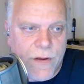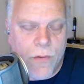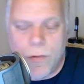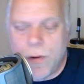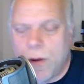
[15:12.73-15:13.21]

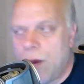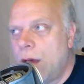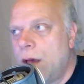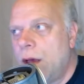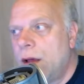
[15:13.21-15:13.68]
So
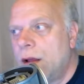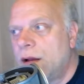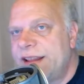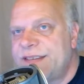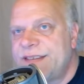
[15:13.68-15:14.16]

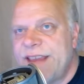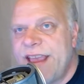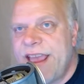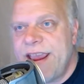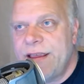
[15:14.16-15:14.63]
let's
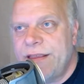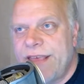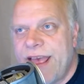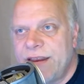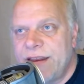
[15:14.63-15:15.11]

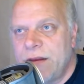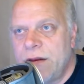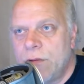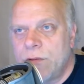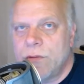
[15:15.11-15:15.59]
say that
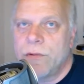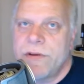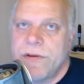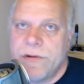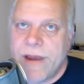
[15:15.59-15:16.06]
you know
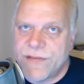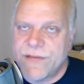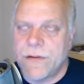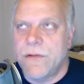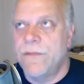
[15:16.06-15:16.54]
you're in your
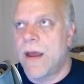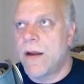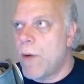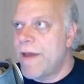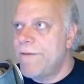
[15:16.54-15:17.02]
house and
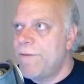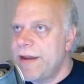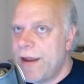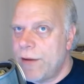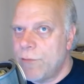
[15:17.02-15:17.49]
you've got a
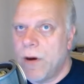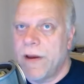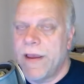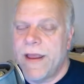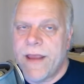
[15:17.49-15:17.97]
Wi-Fi
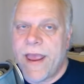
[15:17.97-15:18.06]
network,